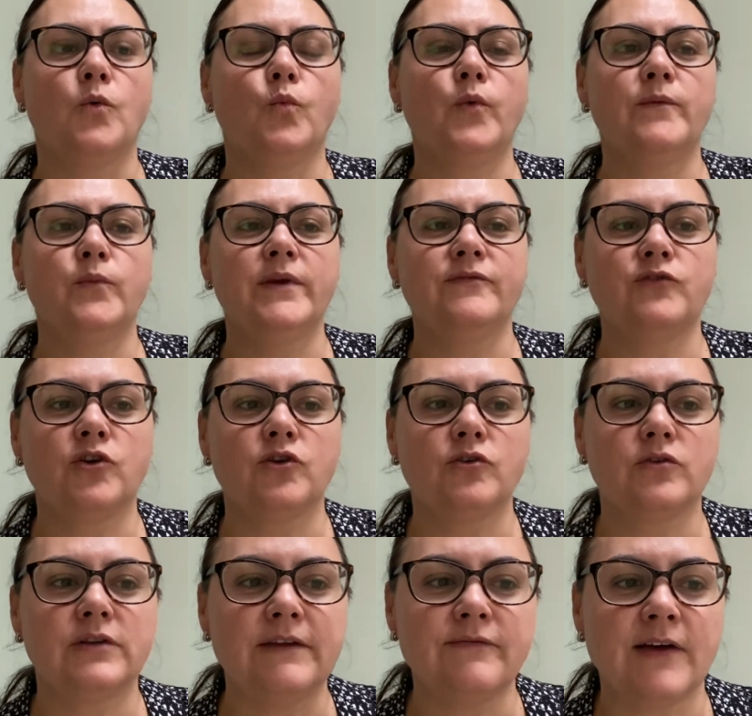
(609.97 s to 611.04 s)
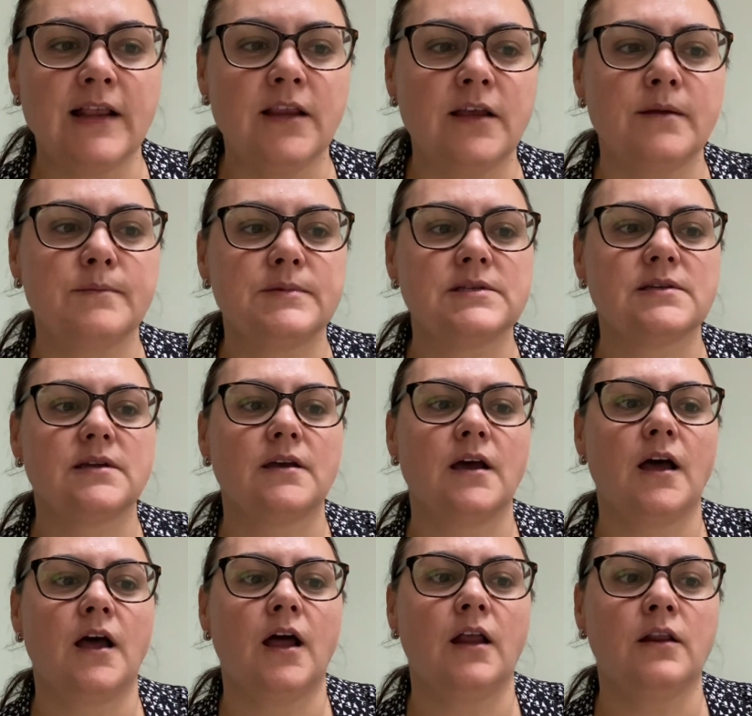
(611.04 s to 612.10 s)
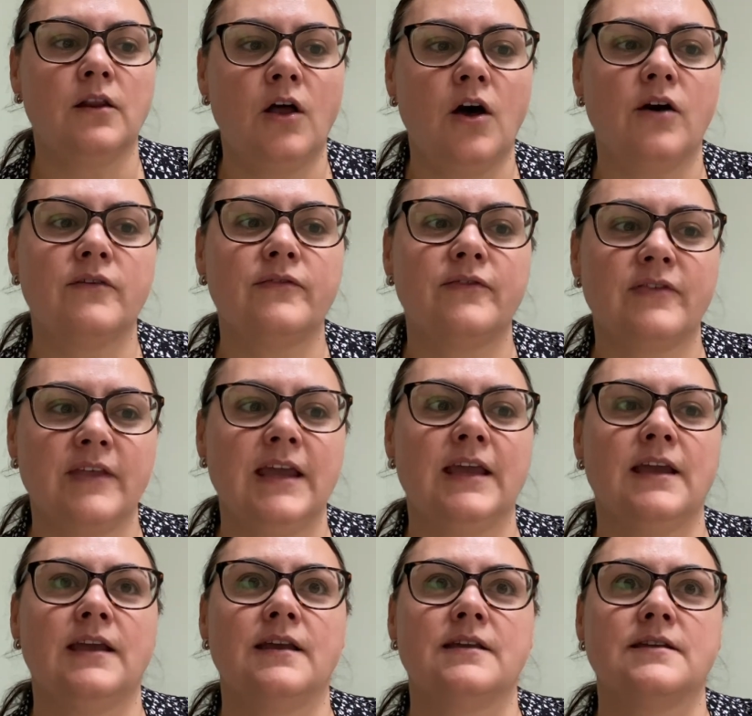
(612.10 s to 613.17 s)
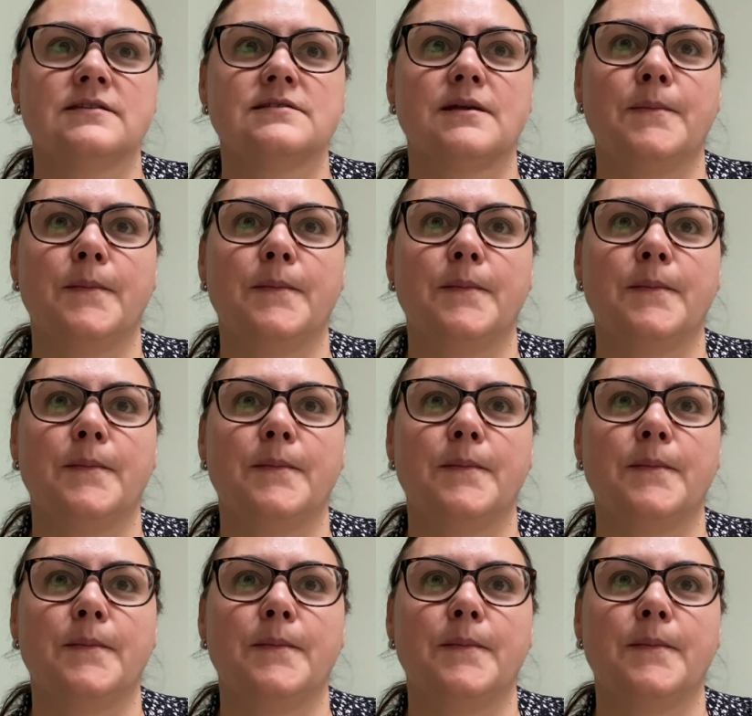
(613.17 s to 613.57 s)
We've developed a lot of things